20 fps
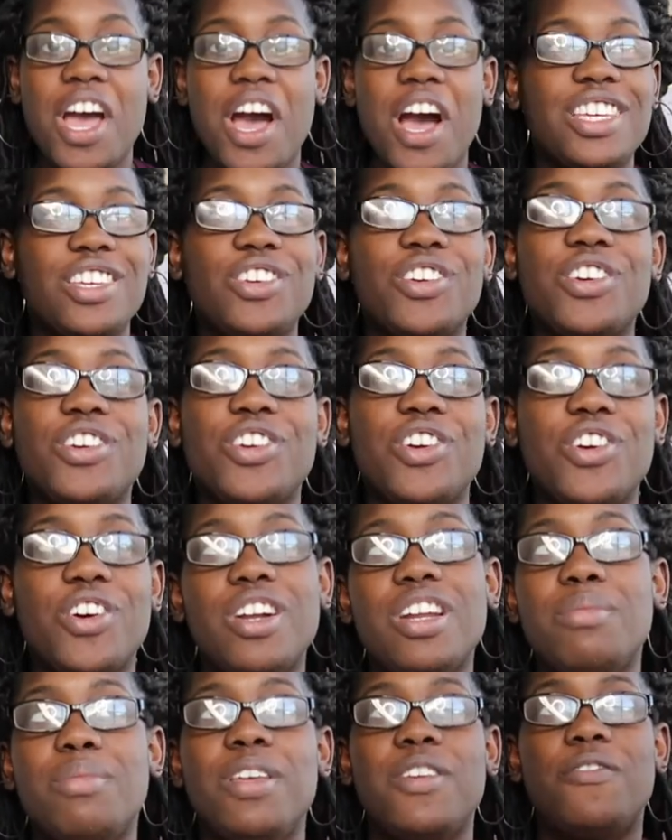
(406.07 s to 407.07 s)
you're, you're
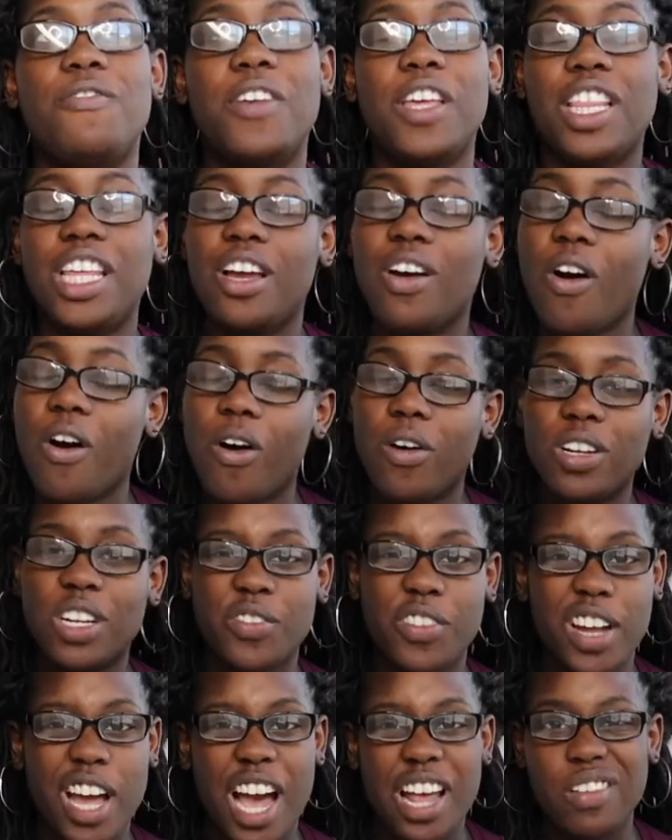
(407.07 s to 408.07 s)
going to be feeling all
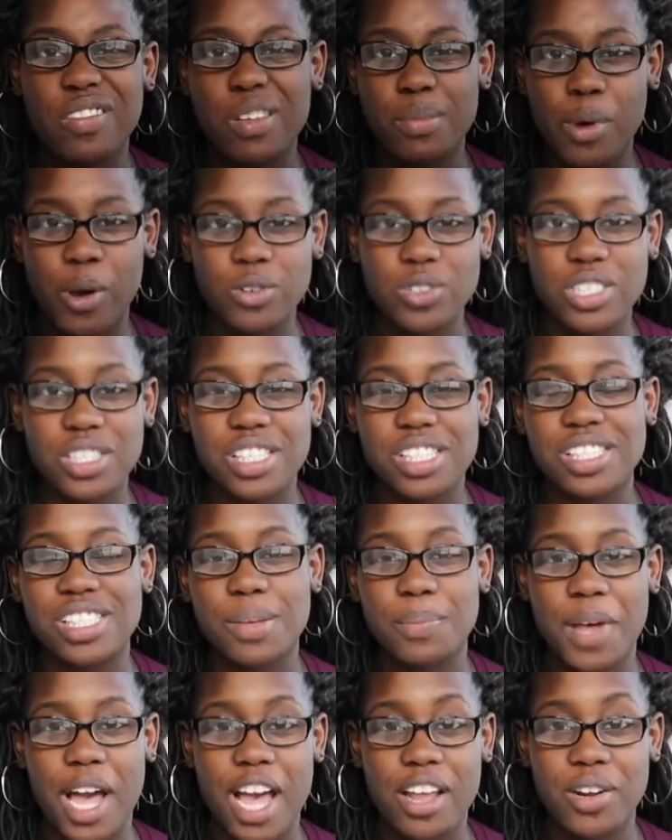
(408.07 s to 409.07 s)
different kind of emotions in
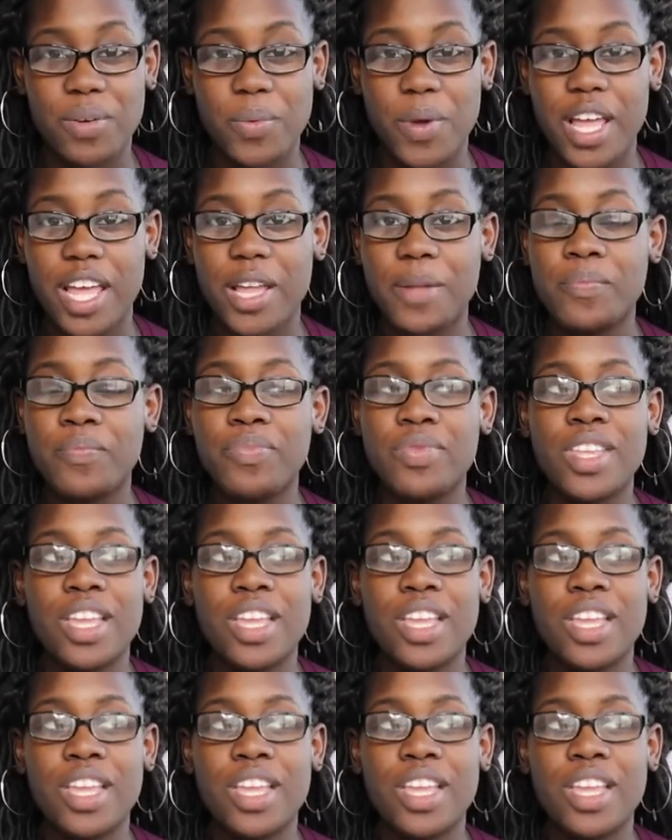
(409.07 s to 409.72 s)
some kind of way,